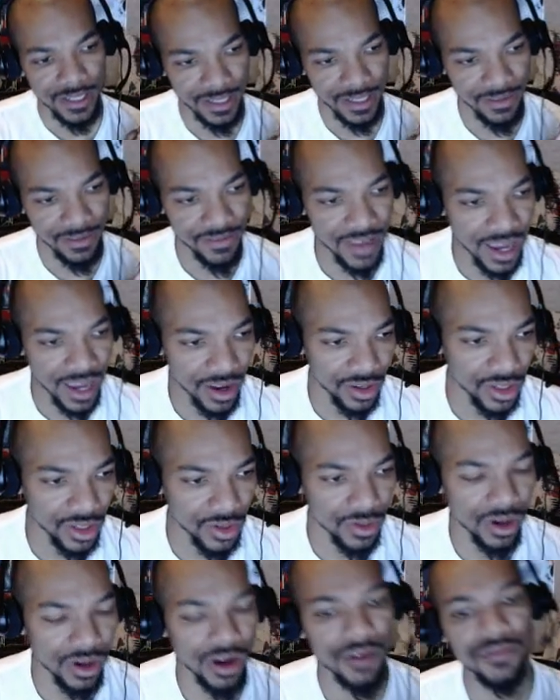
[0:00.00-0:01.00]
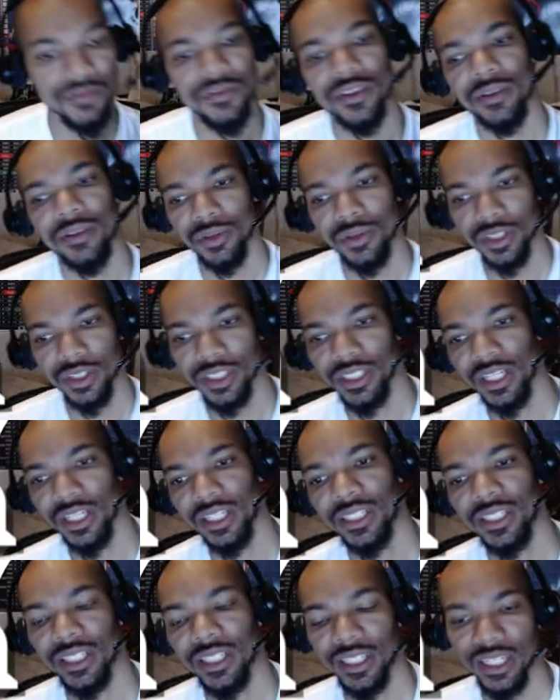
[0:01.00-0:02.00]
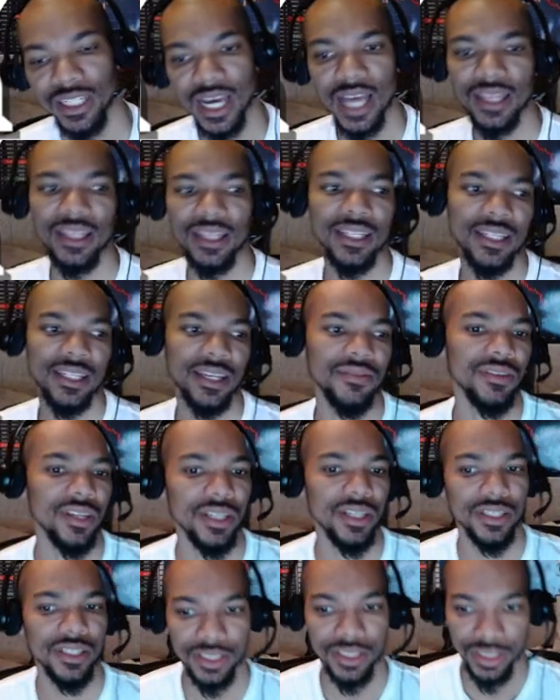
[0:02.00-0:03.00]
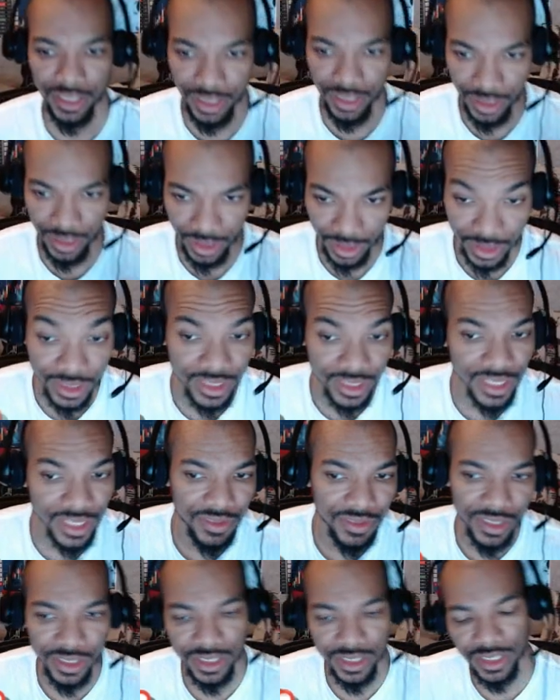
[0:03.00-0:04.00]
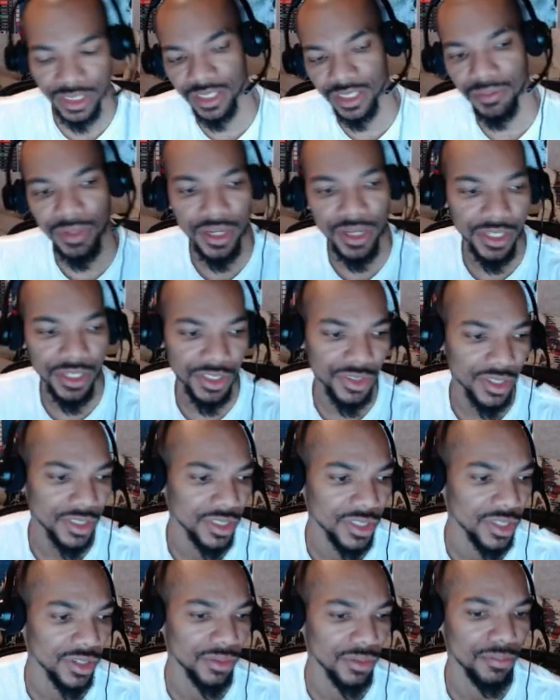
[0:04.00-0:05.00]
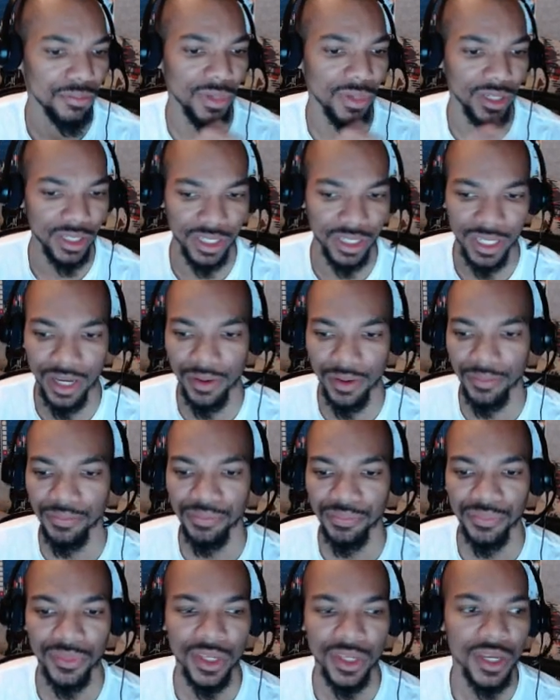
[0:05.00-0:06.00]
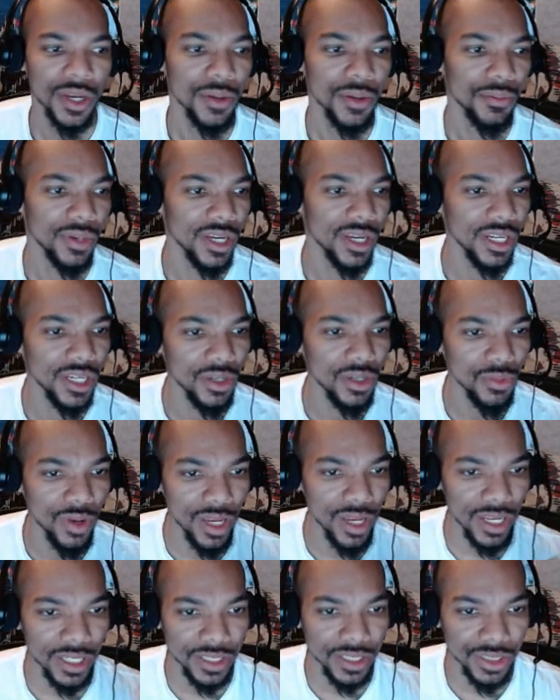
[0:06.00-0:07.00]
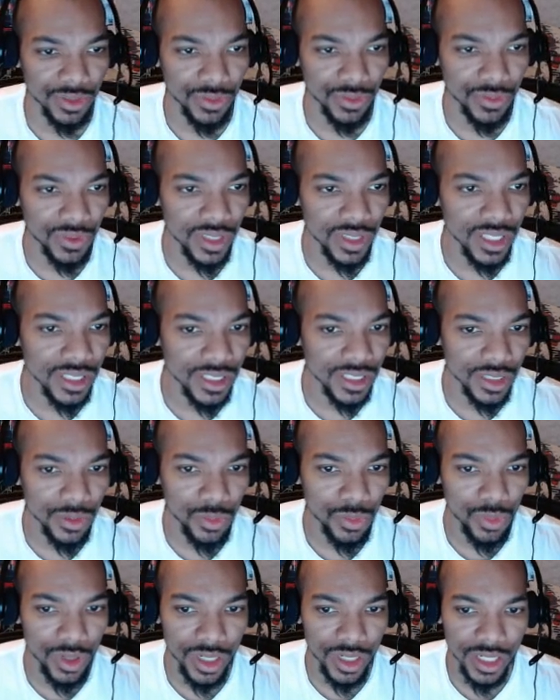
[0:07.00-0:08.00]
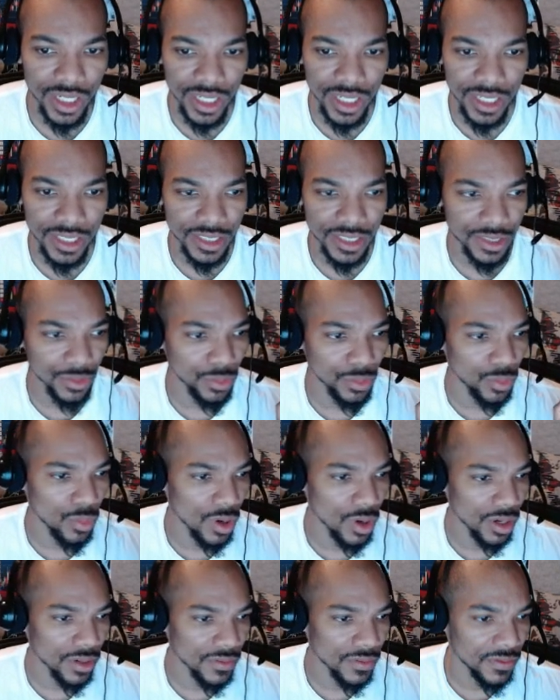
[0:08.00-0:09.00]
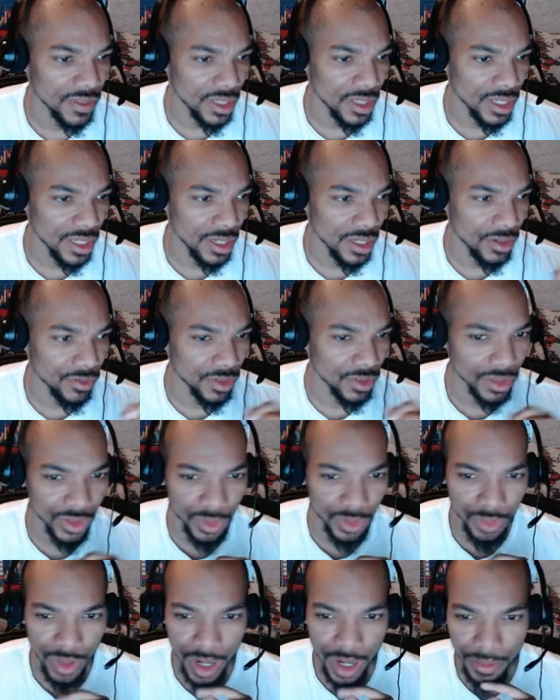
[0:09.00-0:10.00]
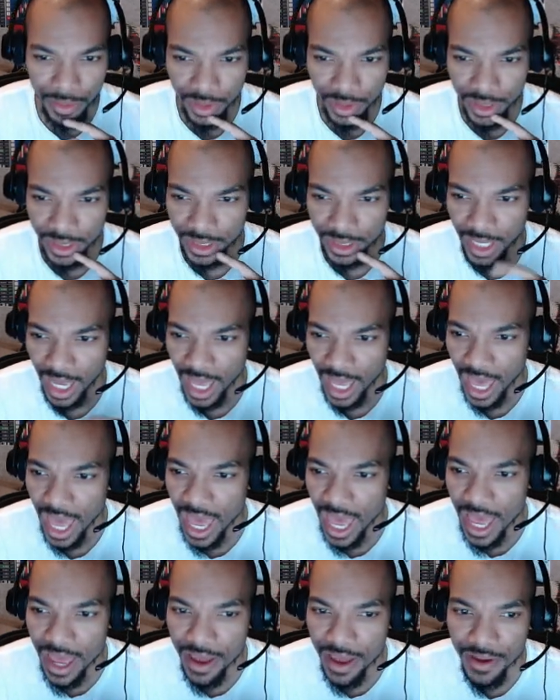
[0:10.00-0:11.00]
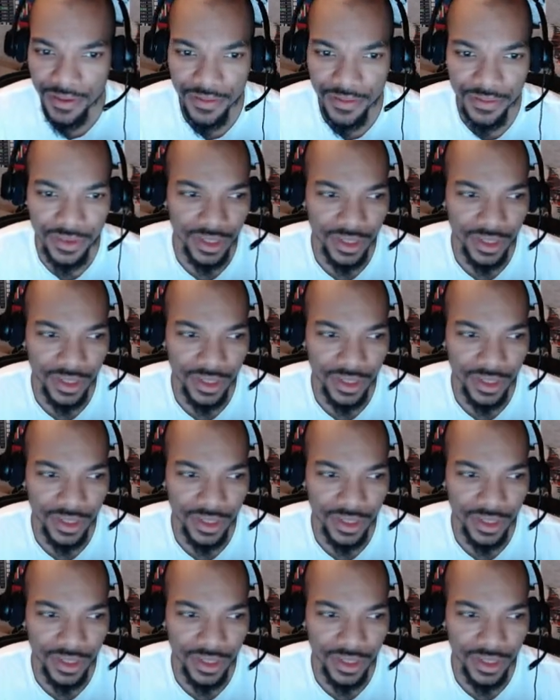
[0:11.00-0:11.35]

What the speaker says: value of the appreciation, not the dividends, because dividends is just paid straight to your bank account. But anyway, so this one is one of the rental properties I have.